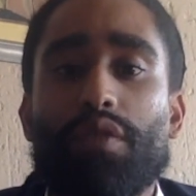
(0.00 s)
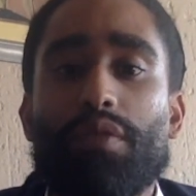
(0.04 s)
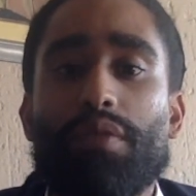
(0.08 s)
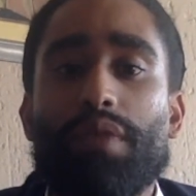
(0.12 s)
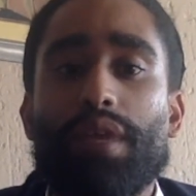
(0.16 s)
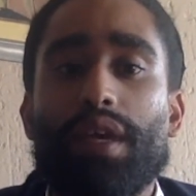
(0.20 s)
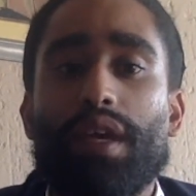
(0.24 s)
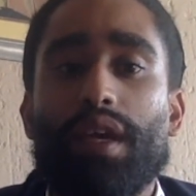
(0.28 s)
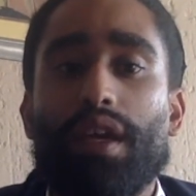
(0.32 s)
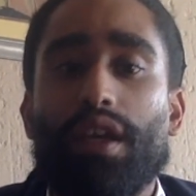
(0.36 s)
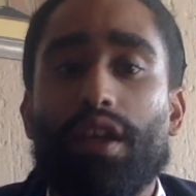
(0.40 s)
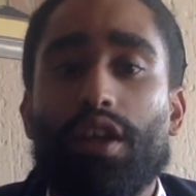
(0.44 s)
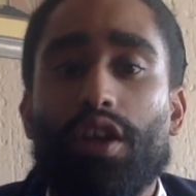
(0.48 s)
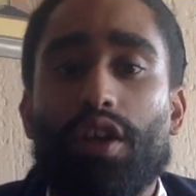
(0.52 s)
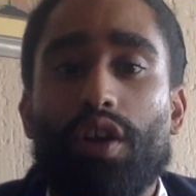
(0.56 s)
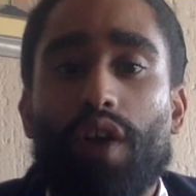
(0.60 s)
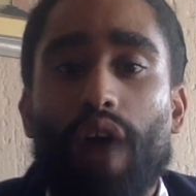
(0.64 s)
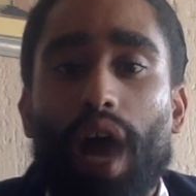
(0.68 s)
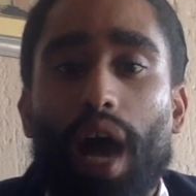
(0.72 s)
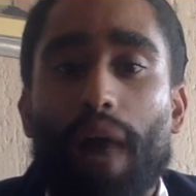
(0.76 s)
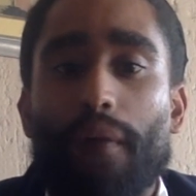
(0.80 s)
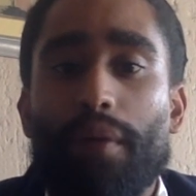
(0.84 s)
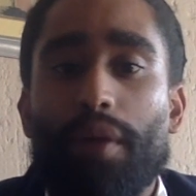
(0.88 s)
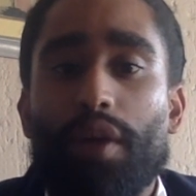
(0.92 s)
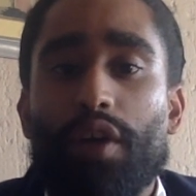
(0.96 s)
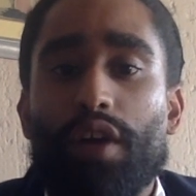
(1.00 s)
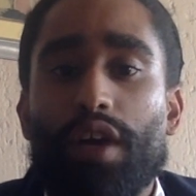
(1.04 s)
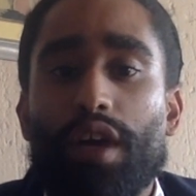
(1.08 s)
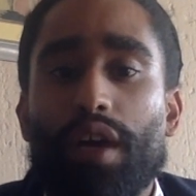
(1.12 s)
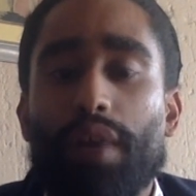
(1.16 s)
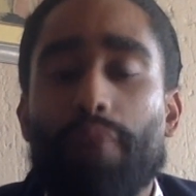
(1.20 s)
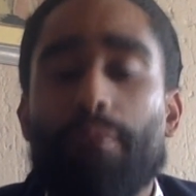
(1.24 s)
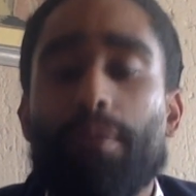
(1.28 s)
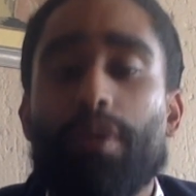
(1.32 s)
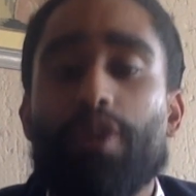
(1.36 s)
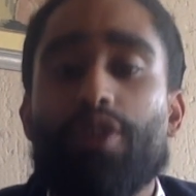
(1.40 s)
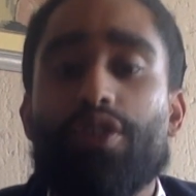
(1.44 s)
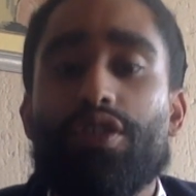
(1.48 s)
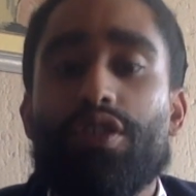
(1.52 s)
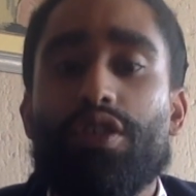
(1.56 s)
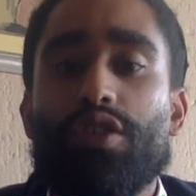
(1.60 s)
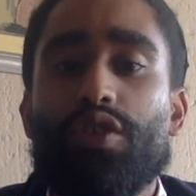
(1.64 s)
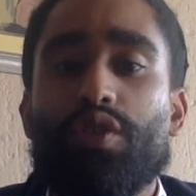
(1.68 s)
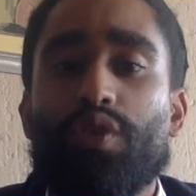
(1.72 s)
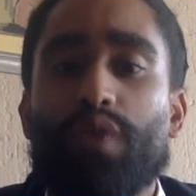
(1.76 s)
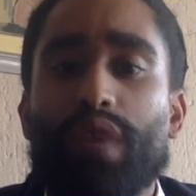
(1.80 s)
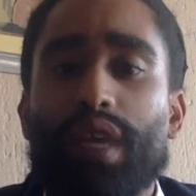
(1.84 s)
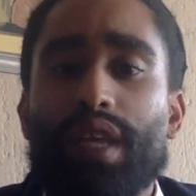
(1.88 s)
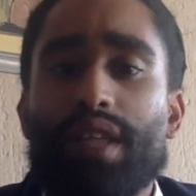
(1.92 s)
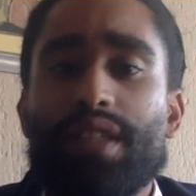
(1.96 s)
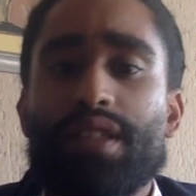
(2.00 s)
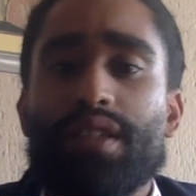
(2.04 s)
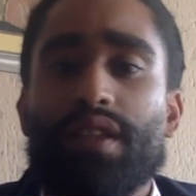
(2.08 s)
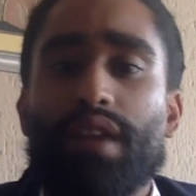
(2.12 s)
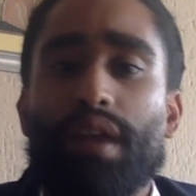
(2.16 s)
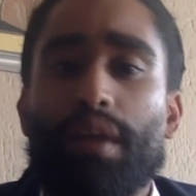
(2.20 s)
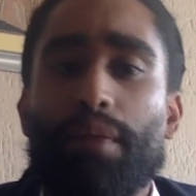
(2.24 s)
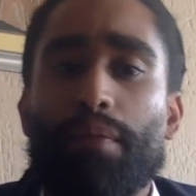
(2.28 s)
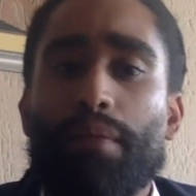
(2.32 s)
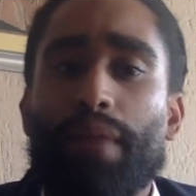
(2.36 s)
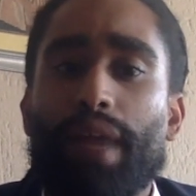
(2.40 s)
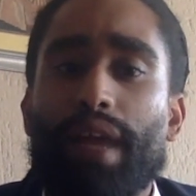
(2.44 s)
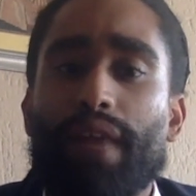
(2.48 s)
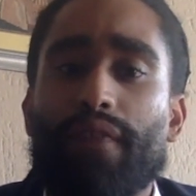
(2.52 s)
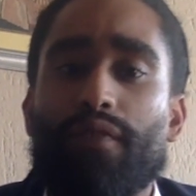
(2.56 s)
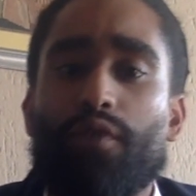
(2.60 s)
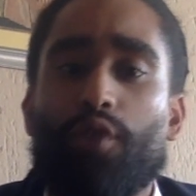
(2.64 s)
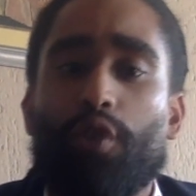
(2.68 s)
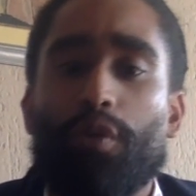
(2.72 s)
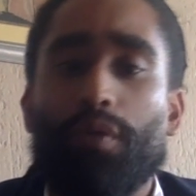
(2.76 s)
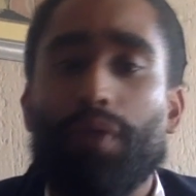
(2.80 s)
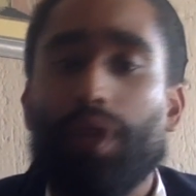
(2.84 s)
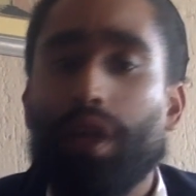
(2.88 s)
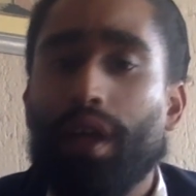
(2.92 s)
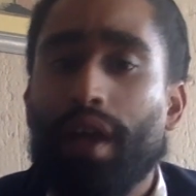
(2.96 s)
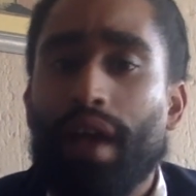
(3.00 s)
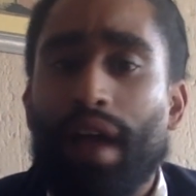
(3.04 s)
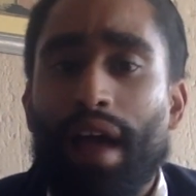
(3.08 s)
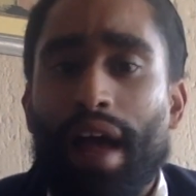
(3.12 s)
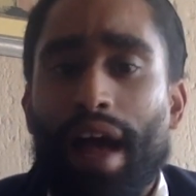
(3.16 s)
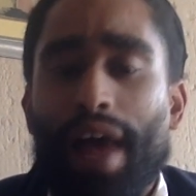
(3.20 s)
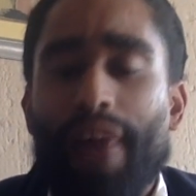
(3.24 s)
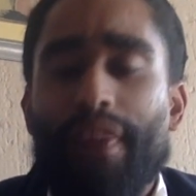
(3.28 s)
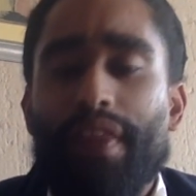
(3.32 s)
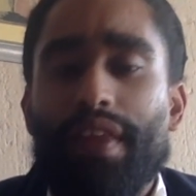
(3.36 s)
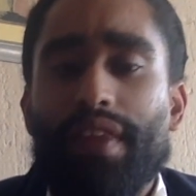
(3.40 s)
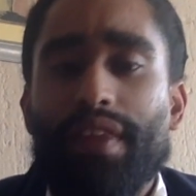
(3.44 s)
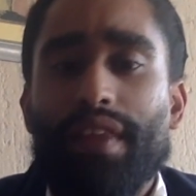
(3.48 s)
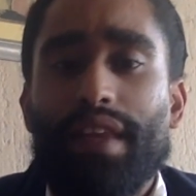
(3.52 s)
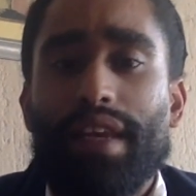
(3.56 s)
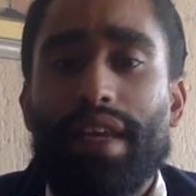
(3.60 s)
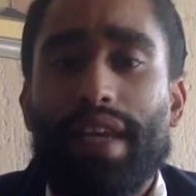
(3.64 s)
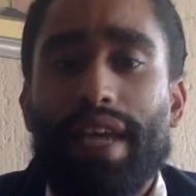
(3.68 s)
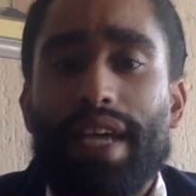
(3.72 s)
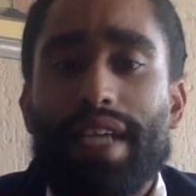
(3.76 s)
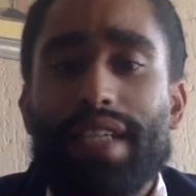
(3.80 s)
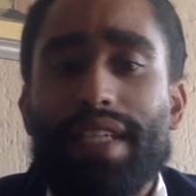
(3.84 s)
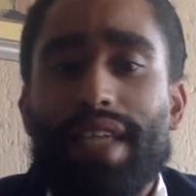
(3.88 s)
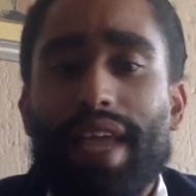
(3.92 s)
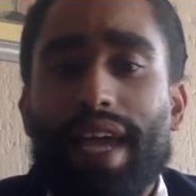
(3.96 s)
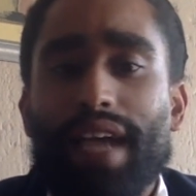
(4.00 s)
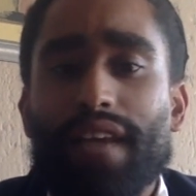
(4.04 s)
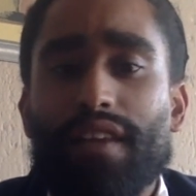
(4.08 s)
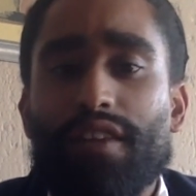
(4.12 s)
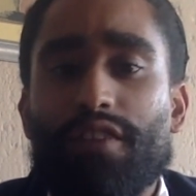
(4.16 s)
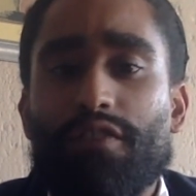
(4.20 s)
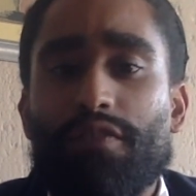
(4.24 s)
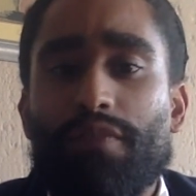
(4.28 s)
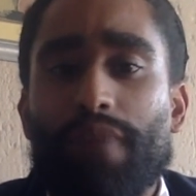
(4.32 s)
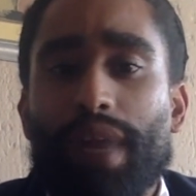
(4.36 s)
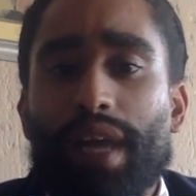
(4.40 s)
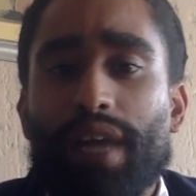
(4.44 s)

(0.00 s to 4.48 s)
Or it will actually be the actual images that will be